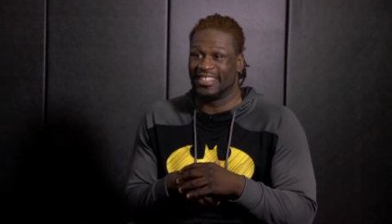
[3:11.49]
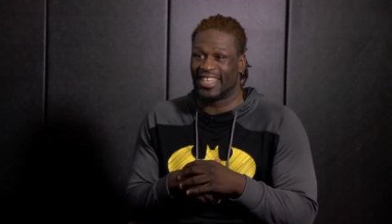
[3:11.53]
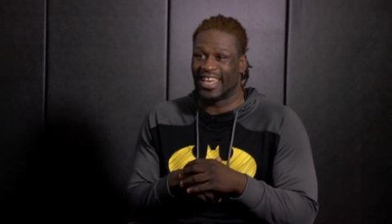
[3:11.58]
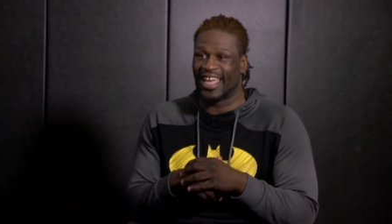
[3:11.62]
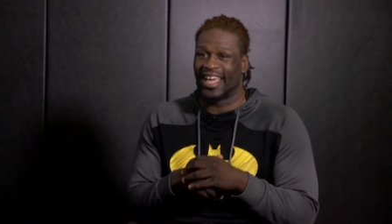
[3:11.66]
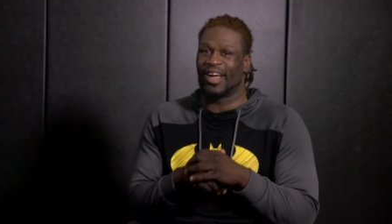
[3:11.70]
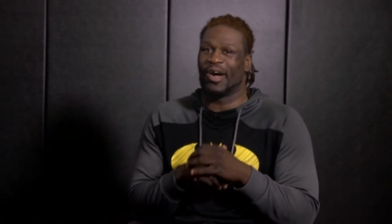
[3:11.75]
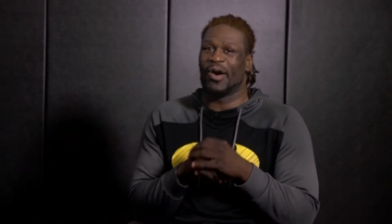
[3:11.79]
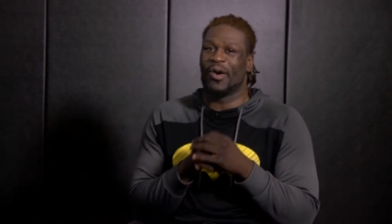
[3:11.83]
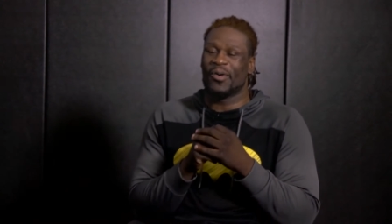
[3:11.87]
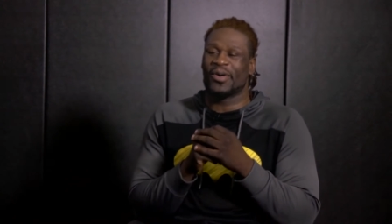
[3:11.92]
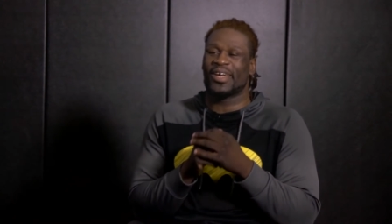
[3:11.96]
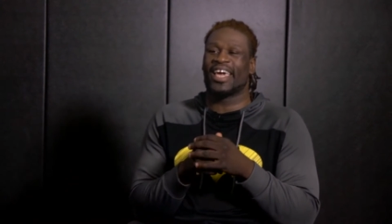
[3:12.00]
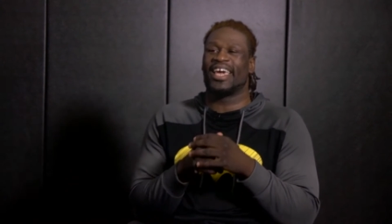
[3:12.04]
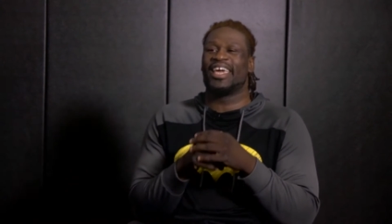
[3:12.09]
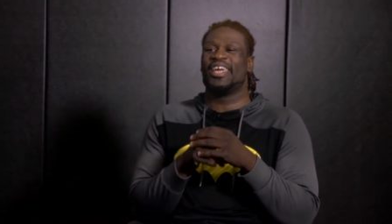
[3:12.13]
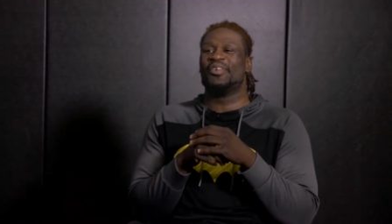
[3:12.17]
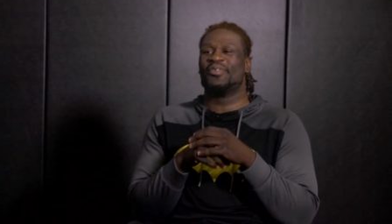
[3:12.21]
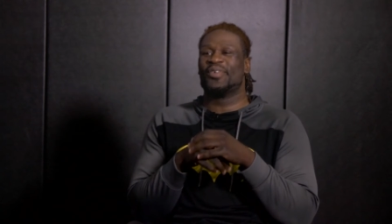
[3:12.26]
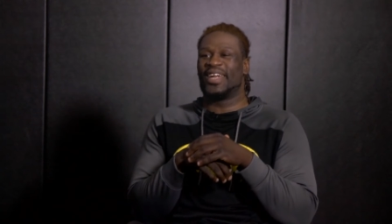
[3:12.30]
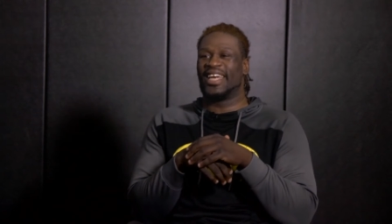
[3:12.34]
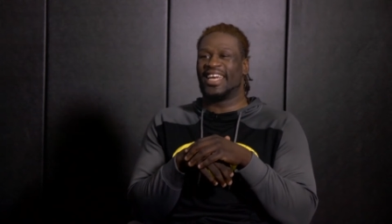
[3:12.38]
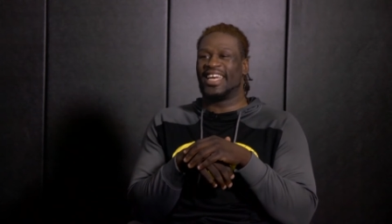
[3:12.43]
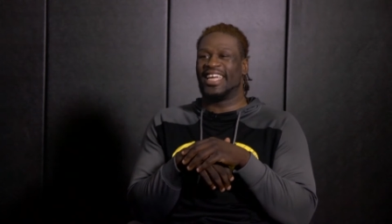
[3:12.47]
Like, okay, he
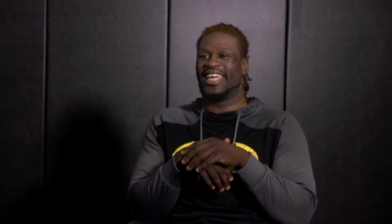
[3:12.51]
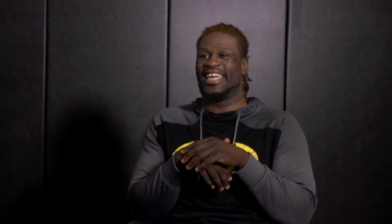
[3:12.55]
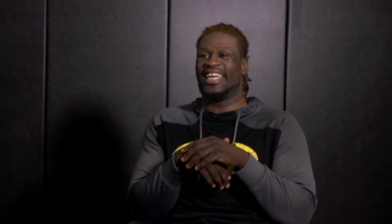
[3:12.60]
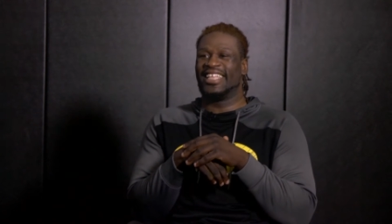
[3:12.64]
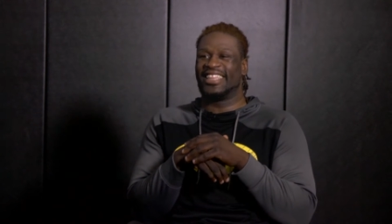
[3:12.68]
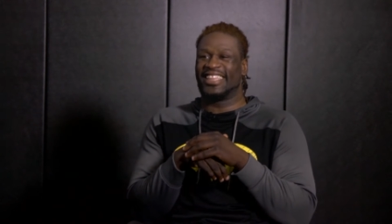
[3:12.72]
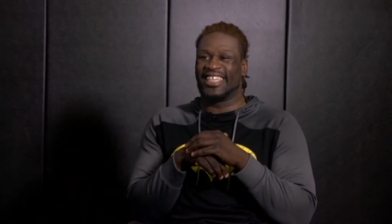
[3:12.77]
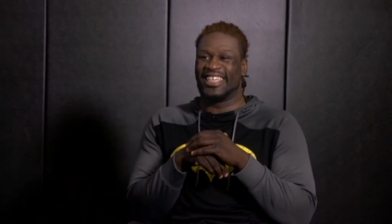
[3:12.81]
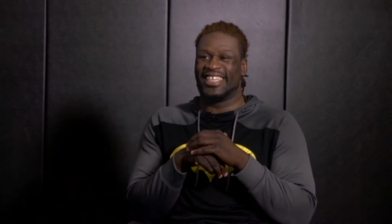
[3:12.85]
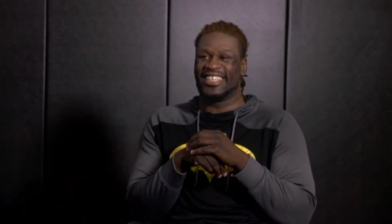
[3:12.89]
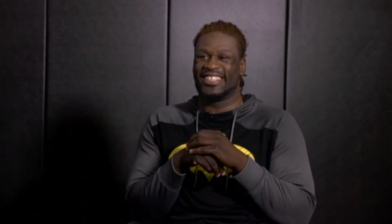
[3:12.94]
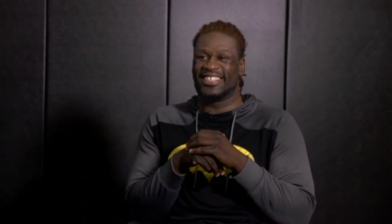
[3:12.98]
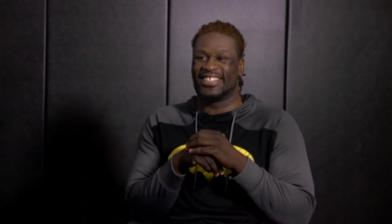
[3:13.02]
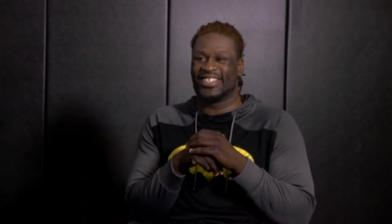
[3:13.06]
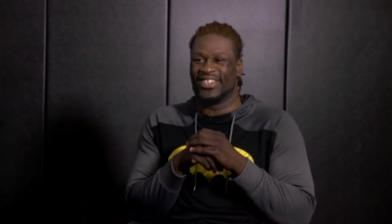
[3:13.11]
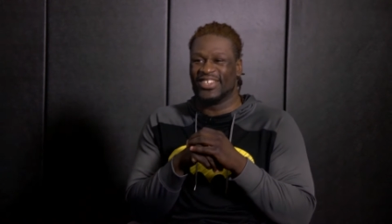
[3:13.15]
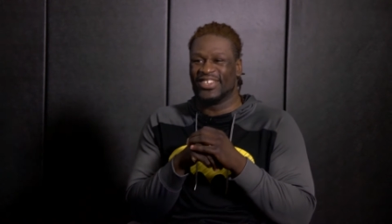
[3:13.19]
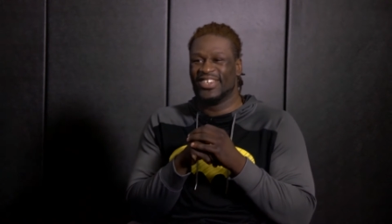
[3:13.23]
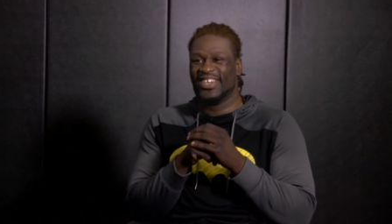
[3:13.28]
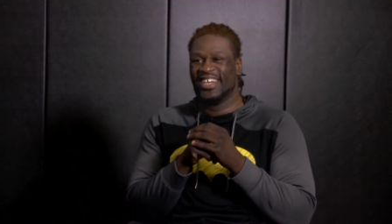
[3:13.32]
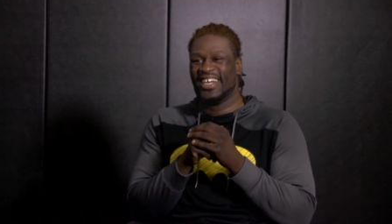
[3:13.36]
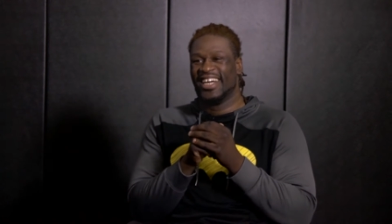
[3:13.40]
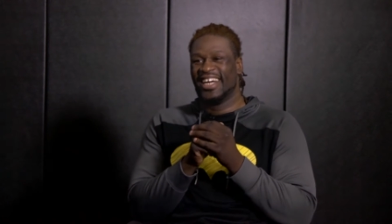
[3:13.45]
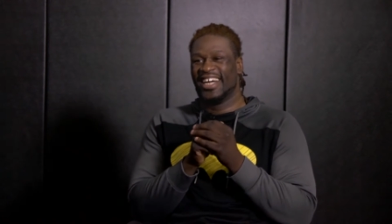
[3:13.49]
ready to eat these, so
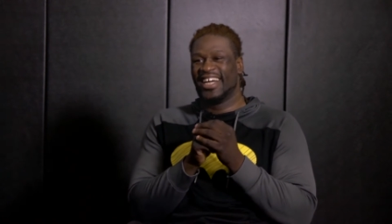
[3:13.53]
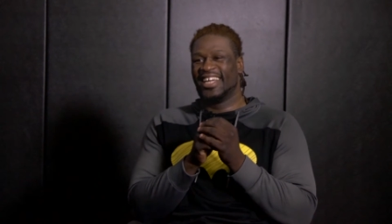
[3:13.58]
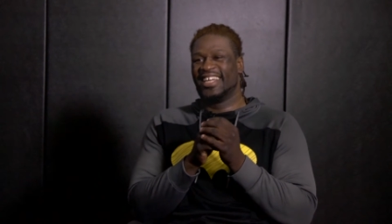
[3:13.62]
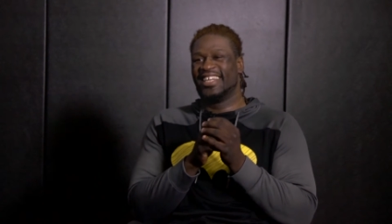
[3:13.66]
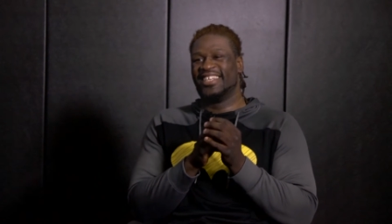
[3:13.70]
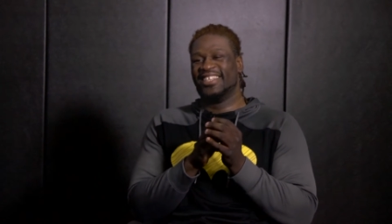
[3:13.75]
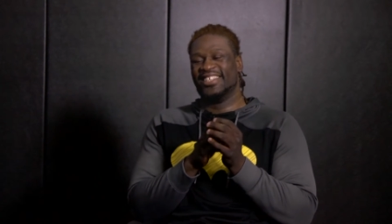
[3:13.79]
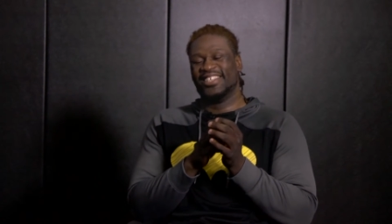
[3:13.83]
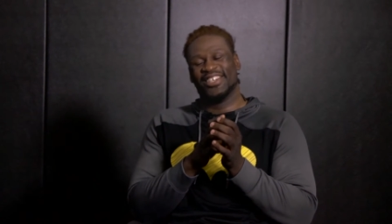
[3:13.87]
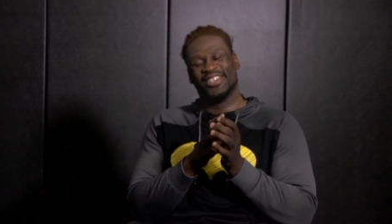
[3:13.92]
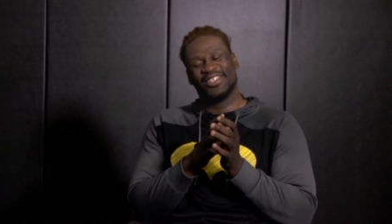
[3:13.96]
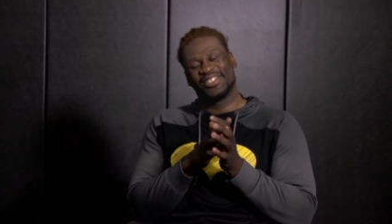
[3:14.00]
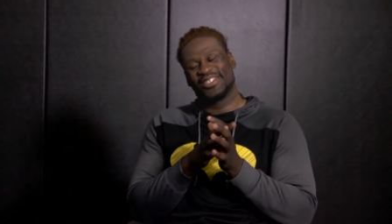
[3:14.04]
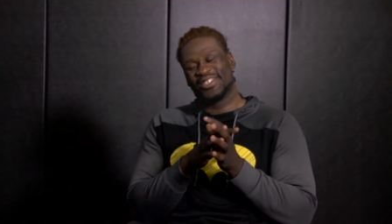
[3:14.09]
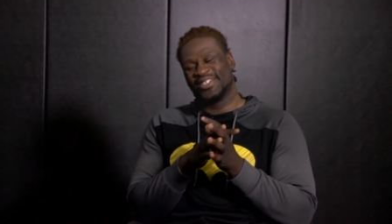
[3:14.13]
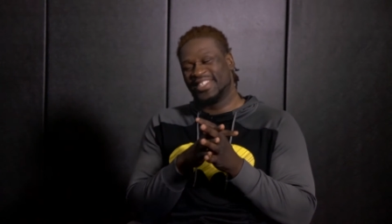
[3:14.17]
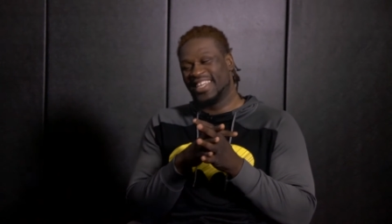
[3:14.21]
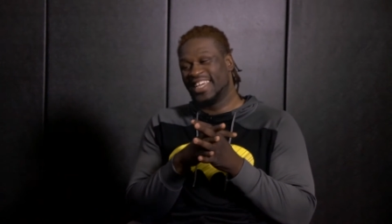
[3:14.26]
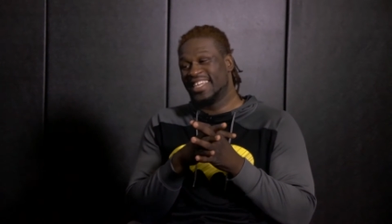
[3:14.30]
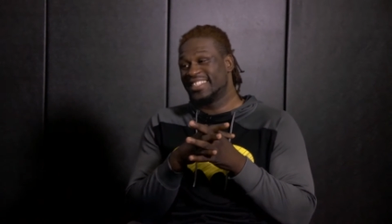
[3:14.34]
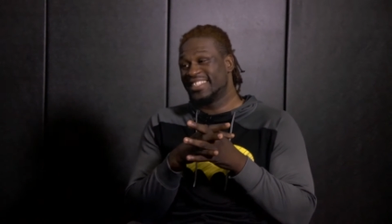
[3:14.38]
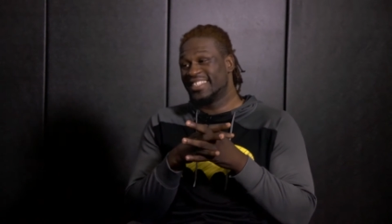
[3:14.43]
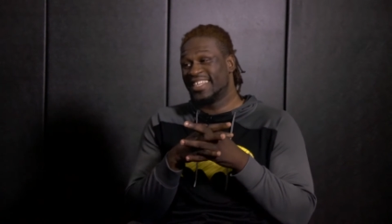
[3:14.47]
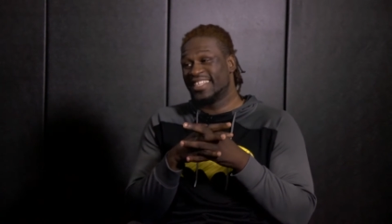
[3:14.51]
you know, so
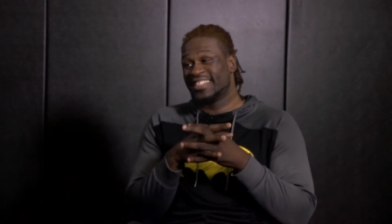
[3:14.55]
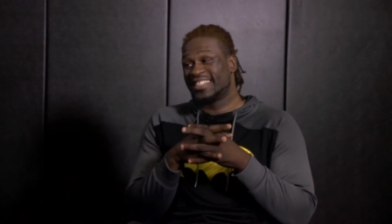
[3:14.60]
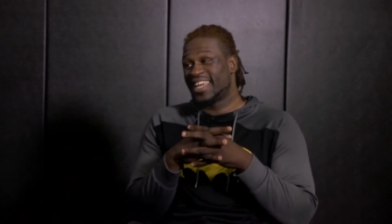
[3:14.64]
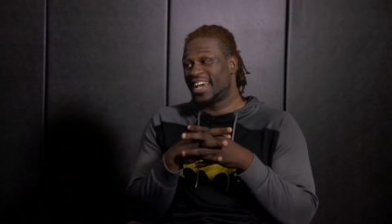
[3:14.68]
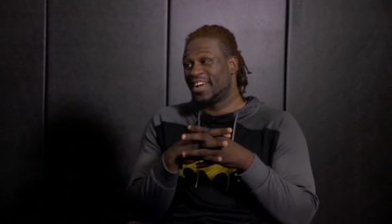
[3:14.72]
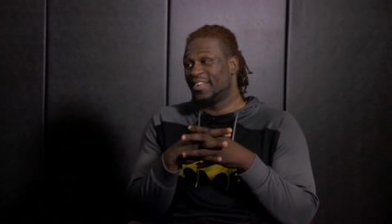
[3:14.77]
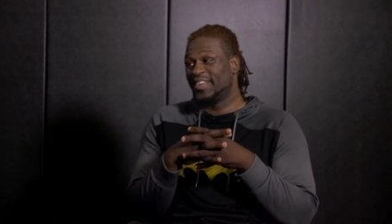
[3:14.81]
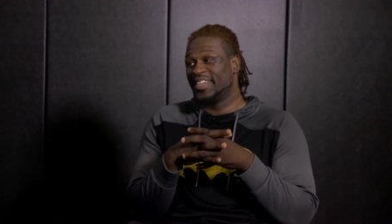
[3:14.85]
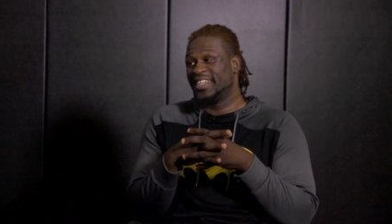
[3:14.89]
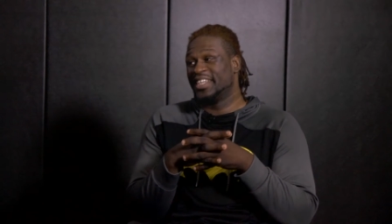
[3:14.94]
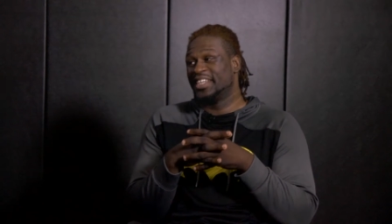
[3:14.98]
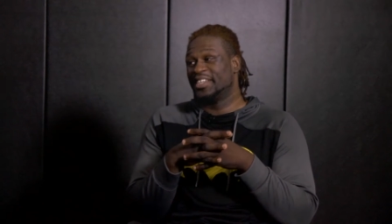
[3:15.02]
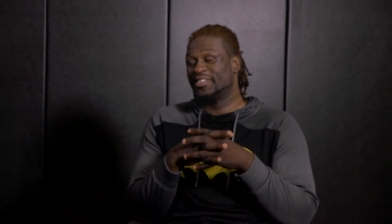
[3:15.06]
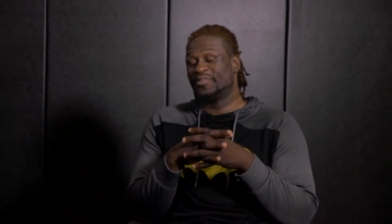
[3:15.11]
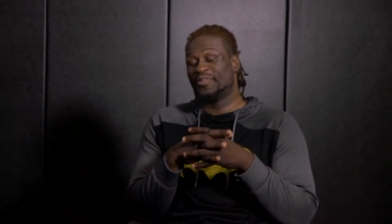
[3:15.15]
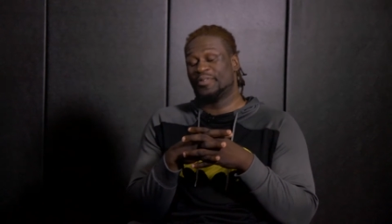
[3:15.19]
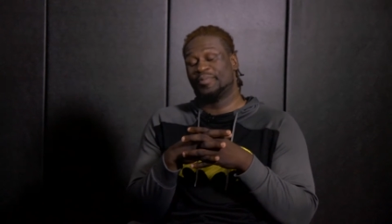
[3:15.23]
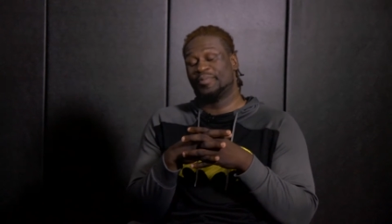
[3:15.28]
that's how it is for